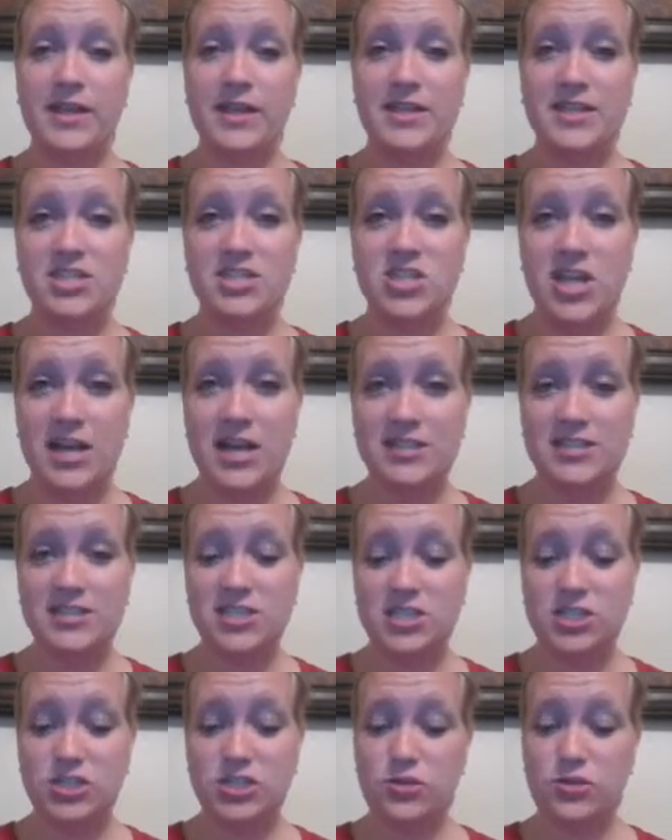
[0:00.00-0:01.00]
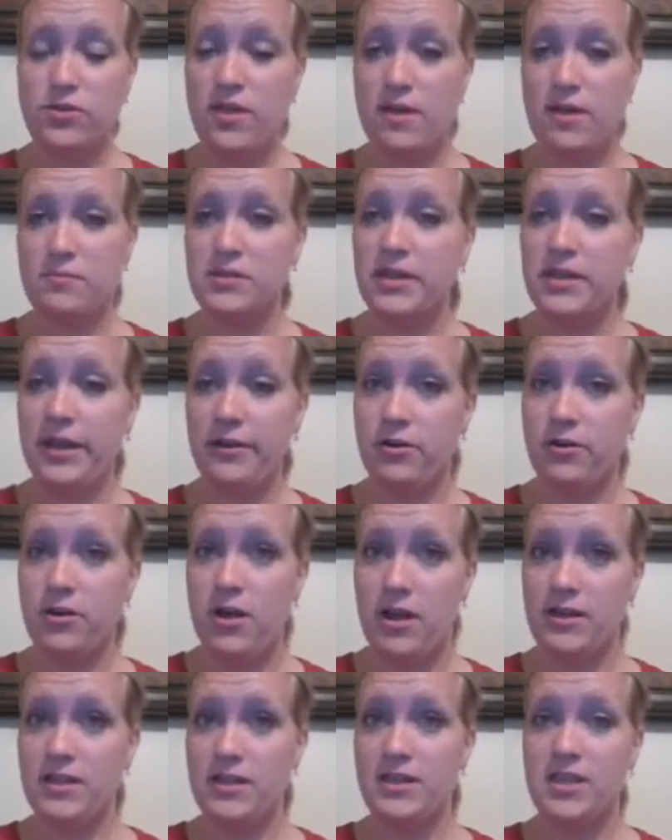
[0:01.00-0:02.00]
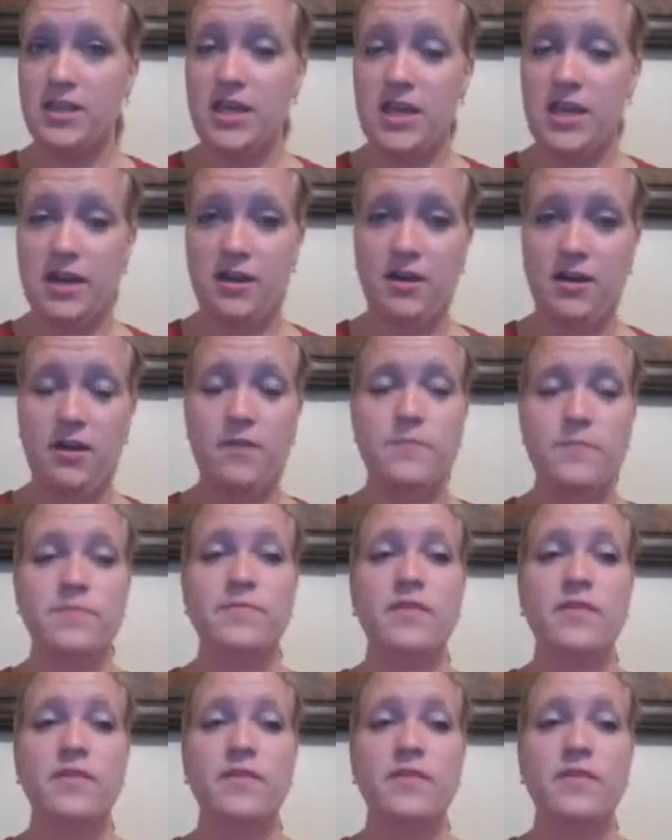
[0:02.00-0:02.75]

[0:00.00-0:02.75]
the chance to do them later on in the year